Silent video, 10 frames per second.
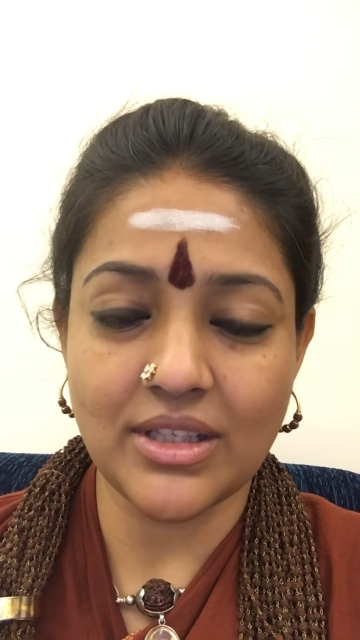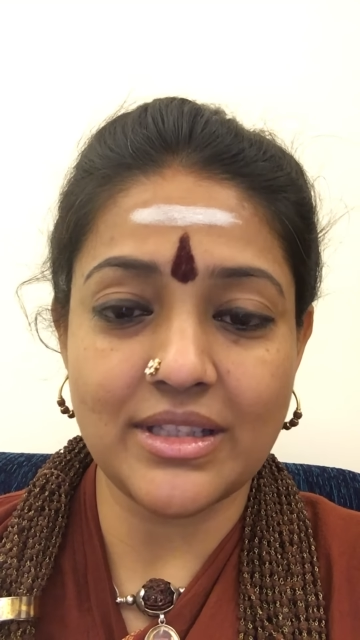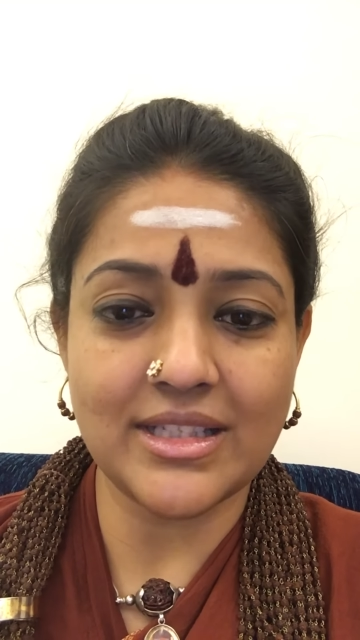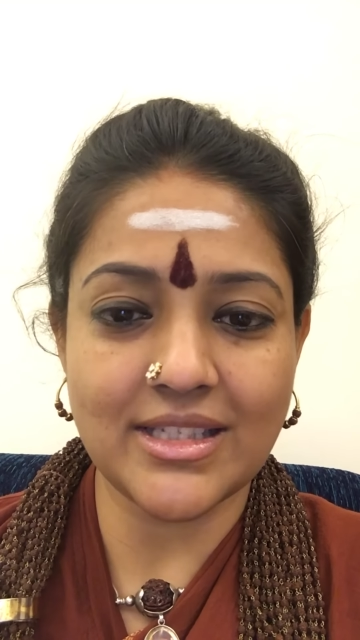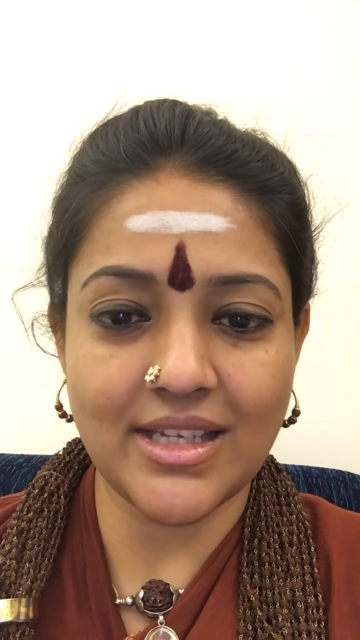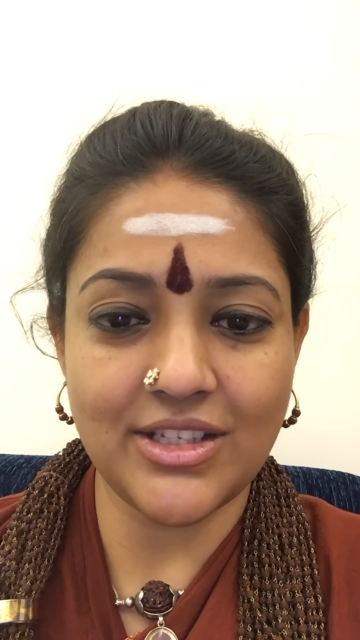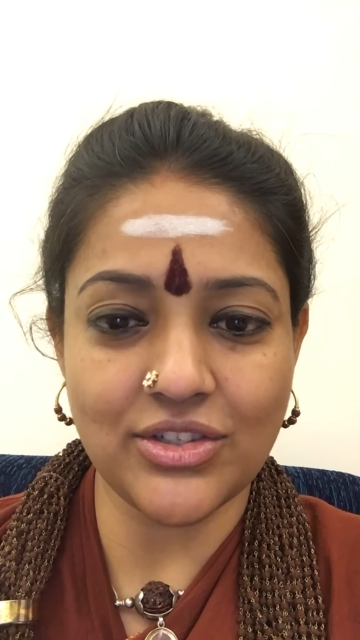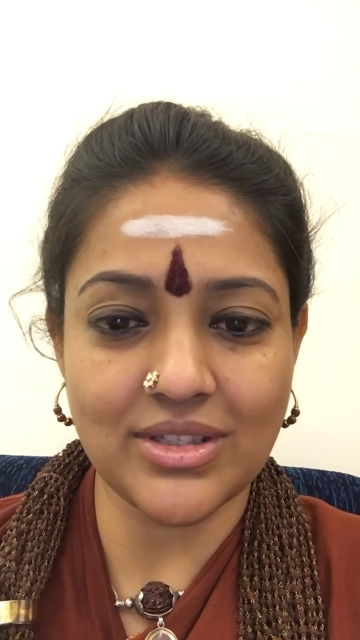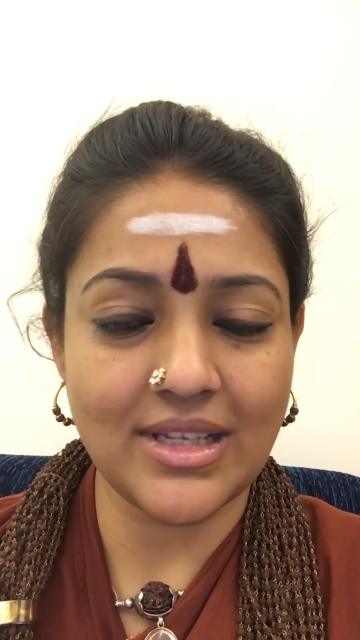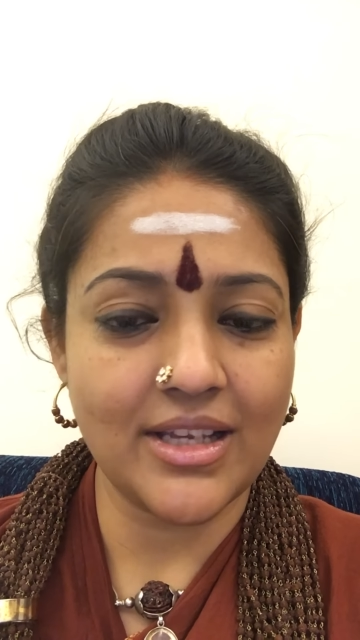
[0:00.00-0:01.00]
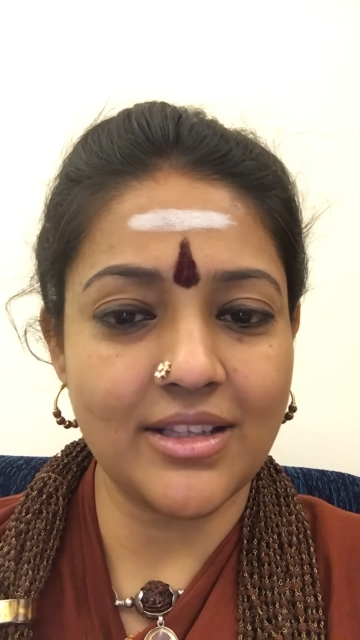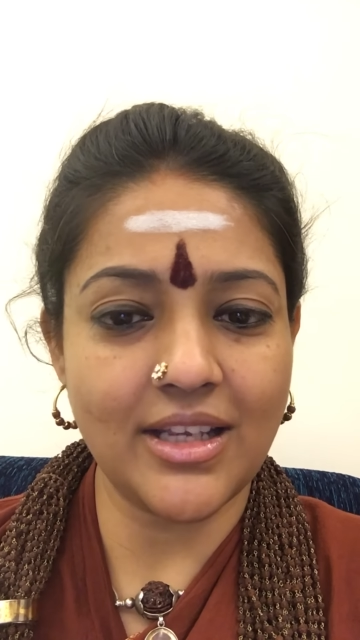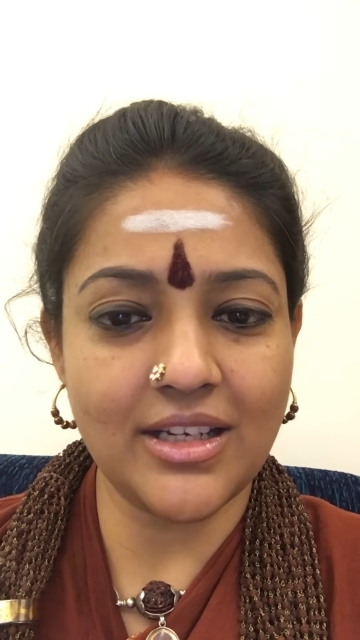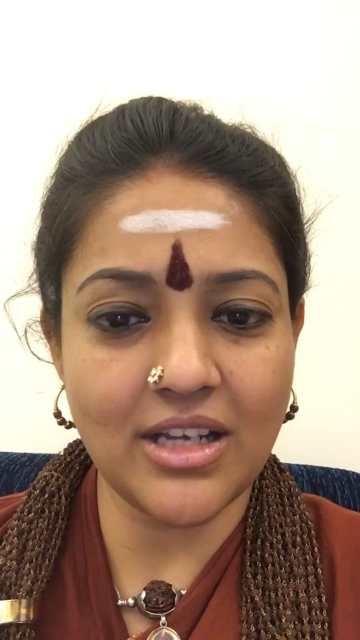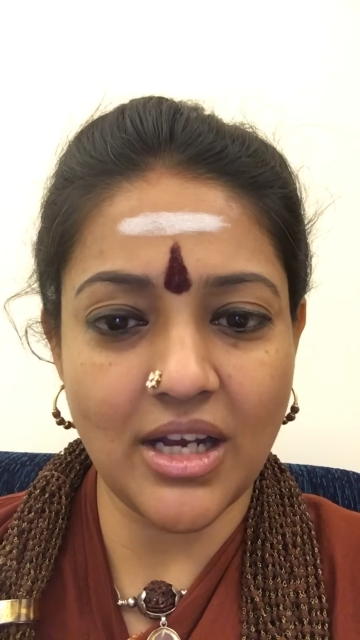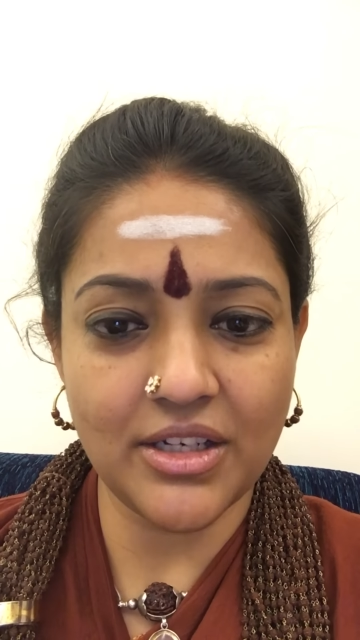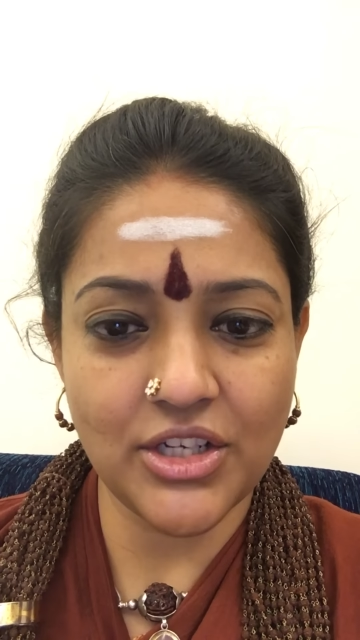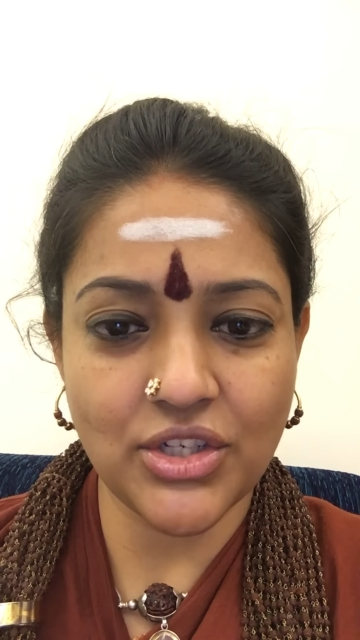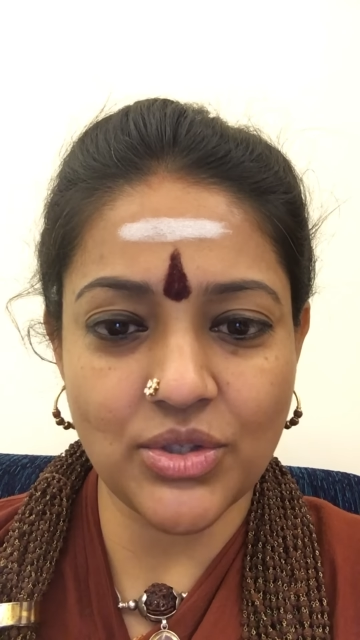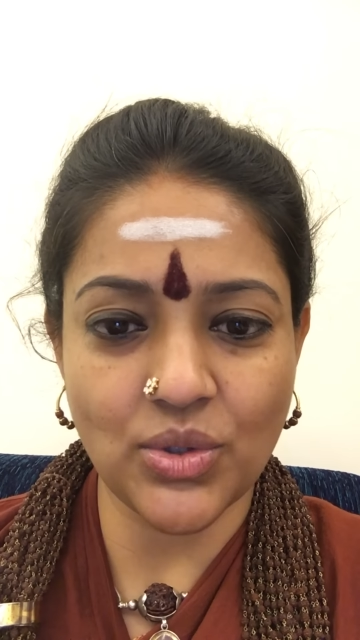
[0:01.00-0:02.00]
the sages, the
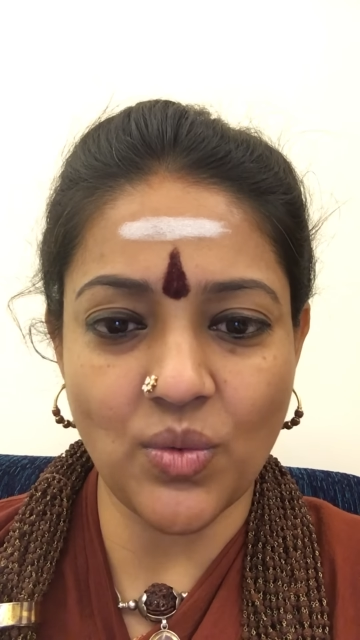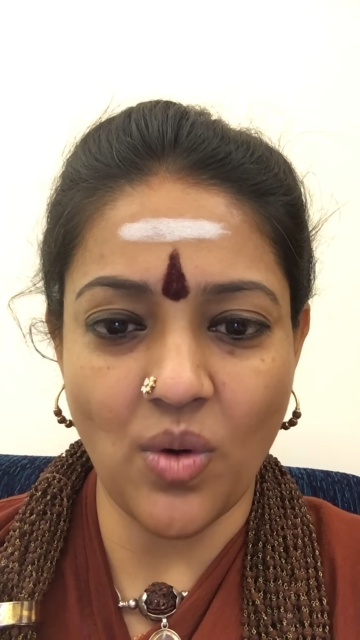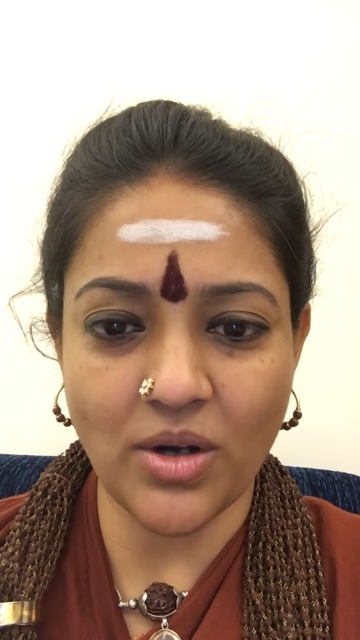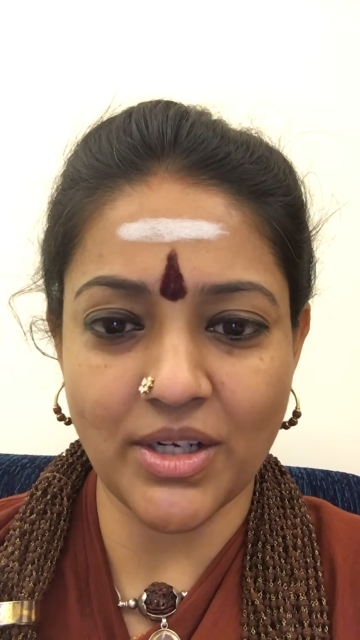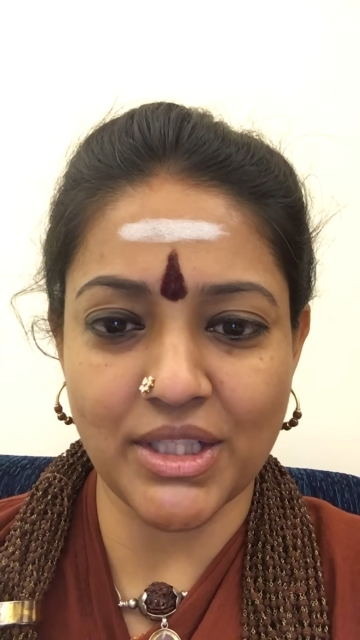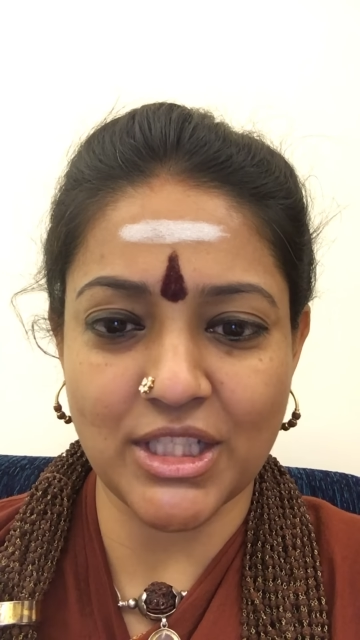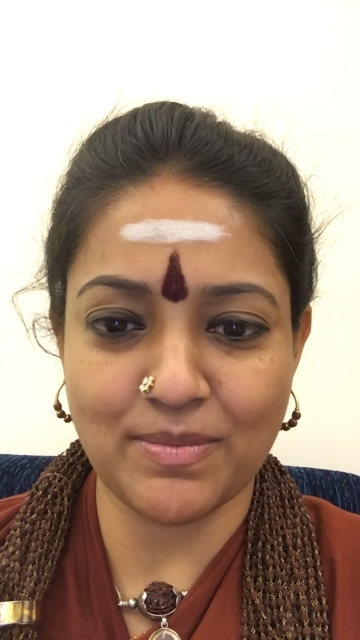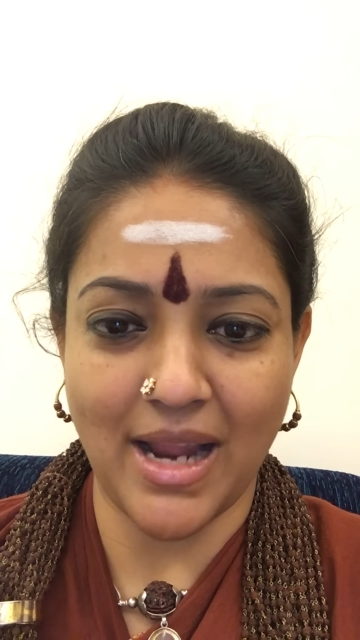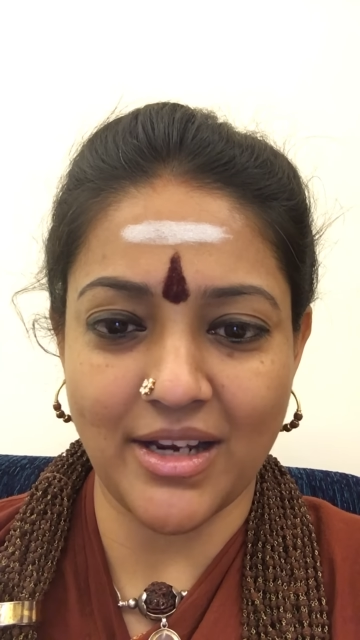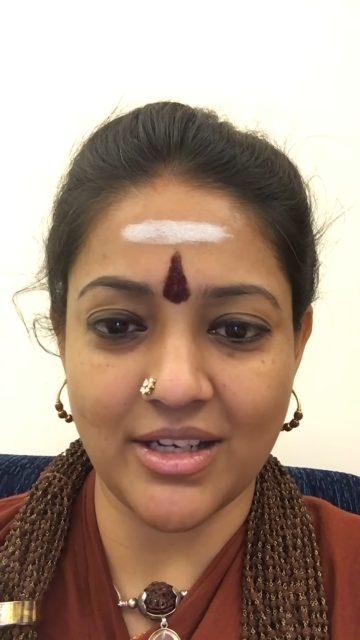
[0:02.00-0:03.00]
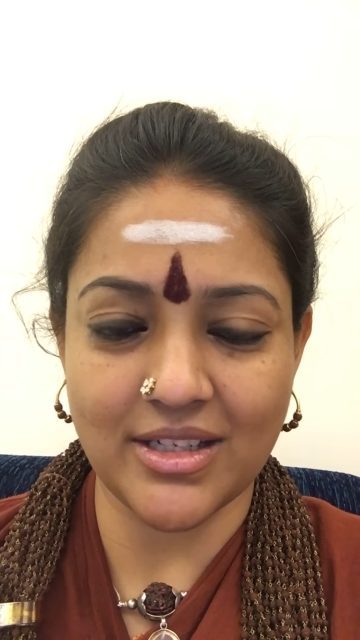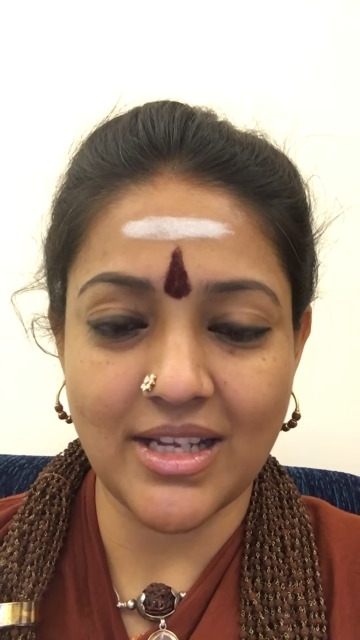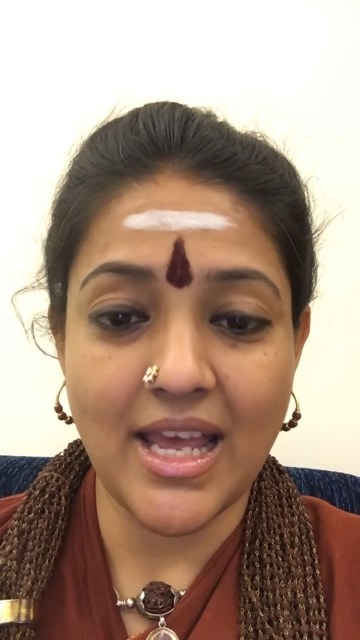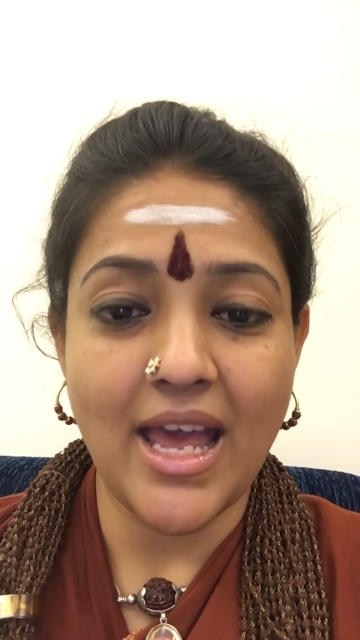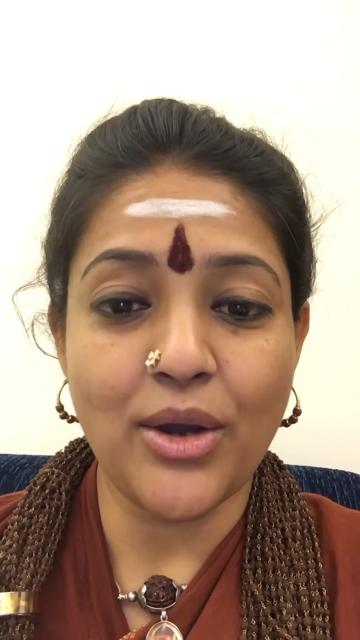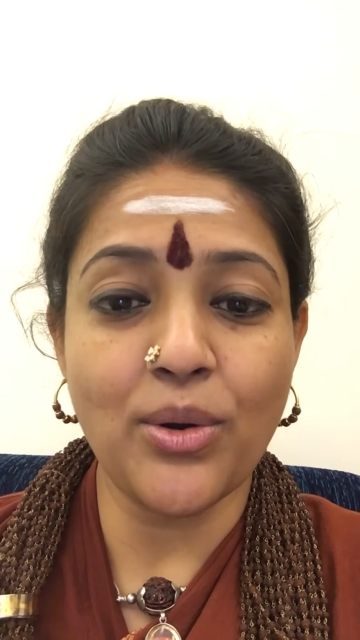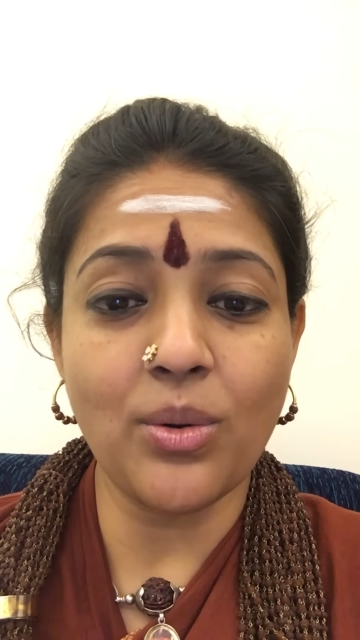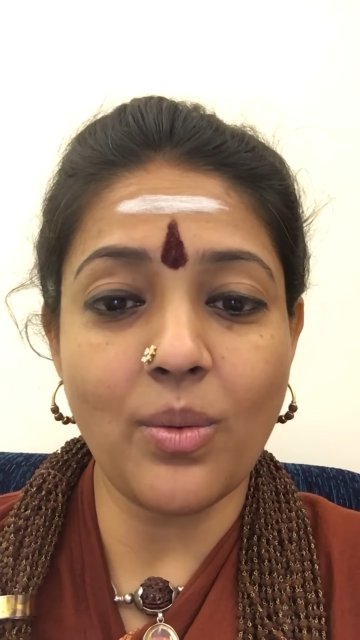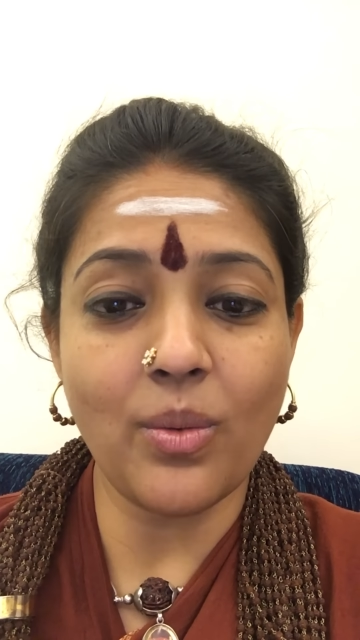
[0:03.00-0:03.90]
incarnations who walked on this planet, who